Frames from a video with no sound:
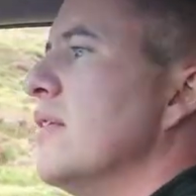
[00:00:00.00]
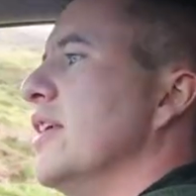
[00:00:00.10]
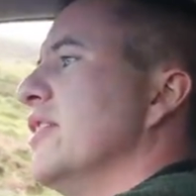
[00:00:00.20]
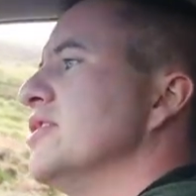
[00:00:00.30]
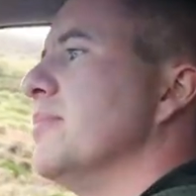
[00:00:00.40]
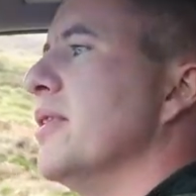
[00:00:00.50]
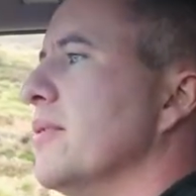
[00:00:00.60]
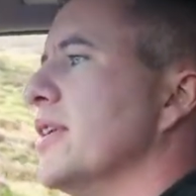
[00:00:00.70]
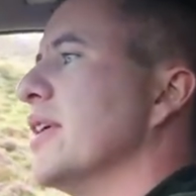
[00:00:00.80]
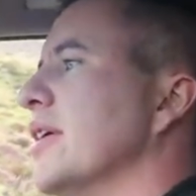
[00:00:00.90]
Here's a bit
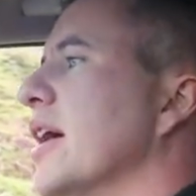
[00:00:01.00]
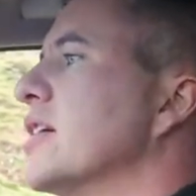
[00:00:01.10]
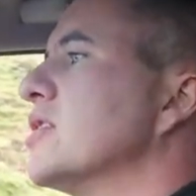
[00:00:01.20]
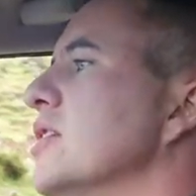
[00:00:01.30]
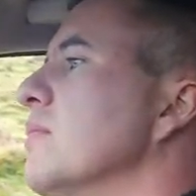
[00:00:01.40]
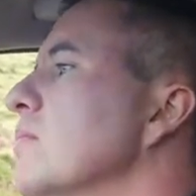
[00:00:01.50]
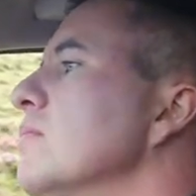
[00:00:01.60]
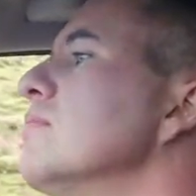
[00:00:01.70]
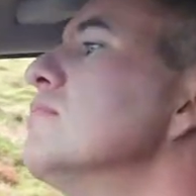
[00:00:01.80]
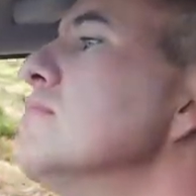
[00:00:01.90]
we gotta actually...
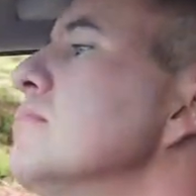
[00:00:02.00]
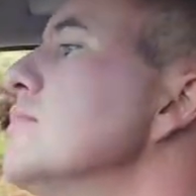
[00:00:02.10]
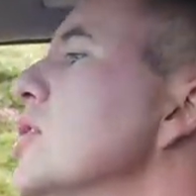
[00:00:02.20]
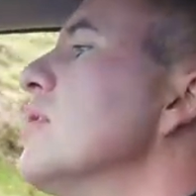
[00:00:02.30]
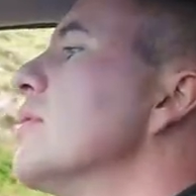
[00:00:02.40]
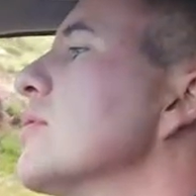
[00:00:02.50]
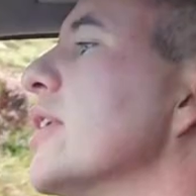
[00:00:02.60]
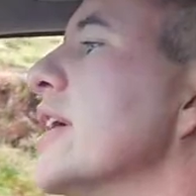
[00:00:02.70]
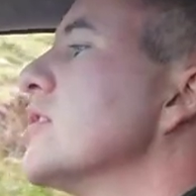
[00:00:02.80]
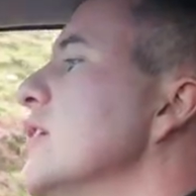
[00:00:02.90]
No, we're
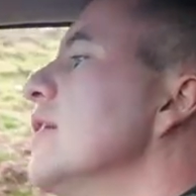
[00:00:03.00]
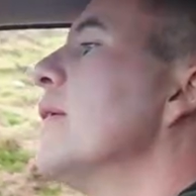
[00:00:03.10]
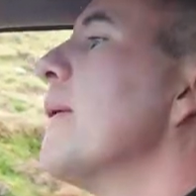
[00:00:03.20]
okay, actually.